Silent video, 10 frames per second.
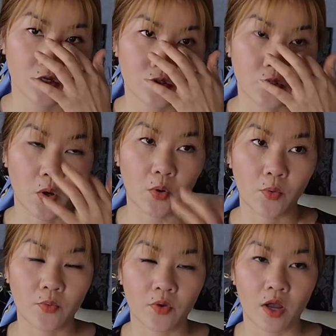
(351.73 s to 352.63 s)

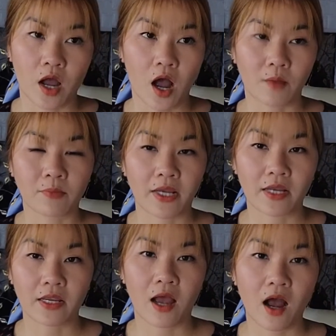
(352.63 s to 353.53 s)
So on my
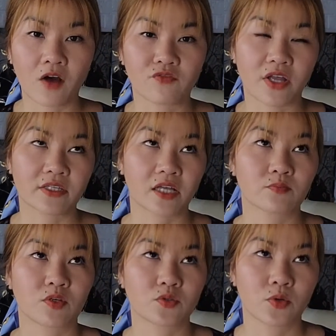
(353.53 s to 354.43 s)
day off, I take
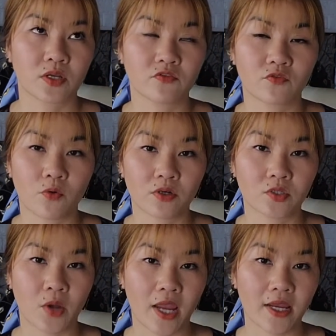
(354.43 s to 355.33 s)
between 4
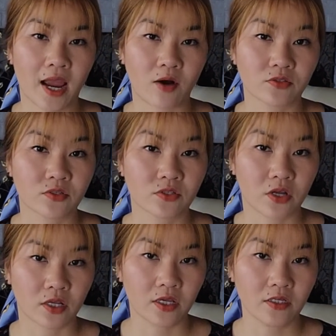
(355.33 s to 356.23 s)
to 8 hours to
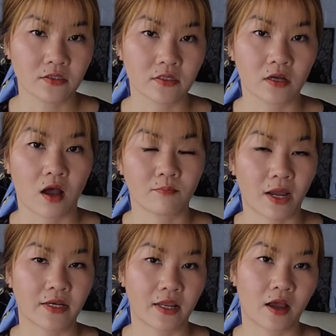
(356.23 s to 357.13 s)
study on
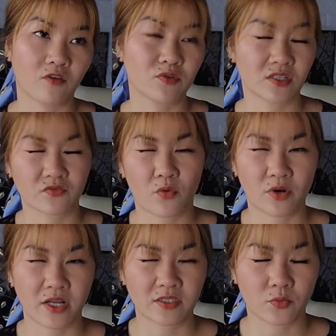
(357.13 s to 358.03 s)
my day off, which is 4
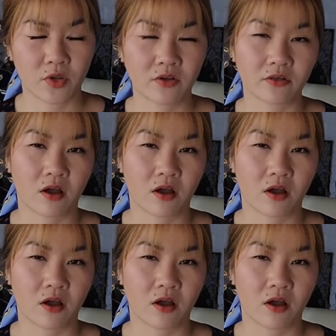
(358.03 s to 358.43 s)
days a week